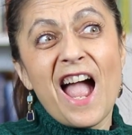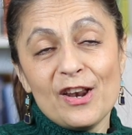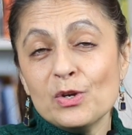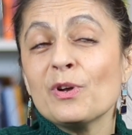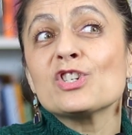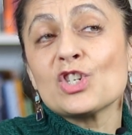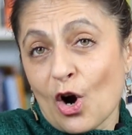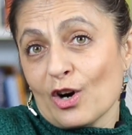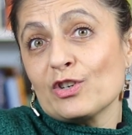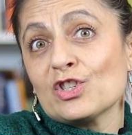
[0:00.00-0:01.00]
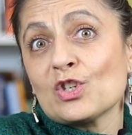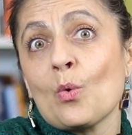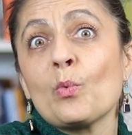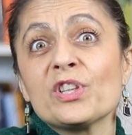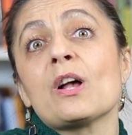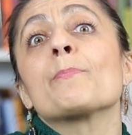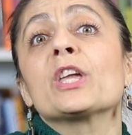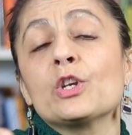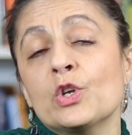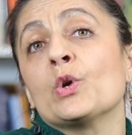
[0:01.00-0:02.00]
and you get charged with
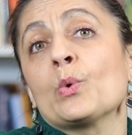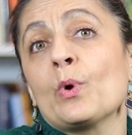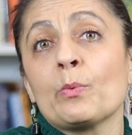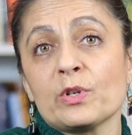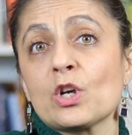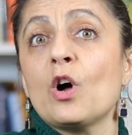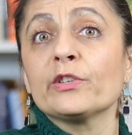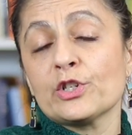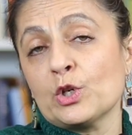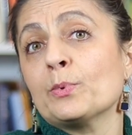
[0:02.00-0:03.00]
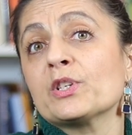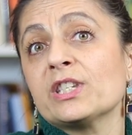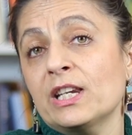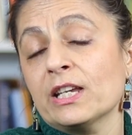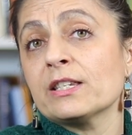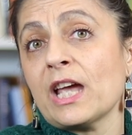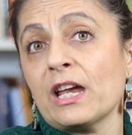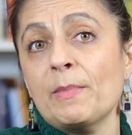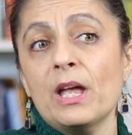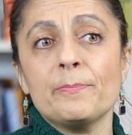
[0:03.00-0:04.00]
something new in what's called a superseding
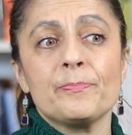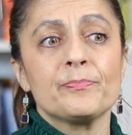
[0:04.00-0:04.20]
indictment.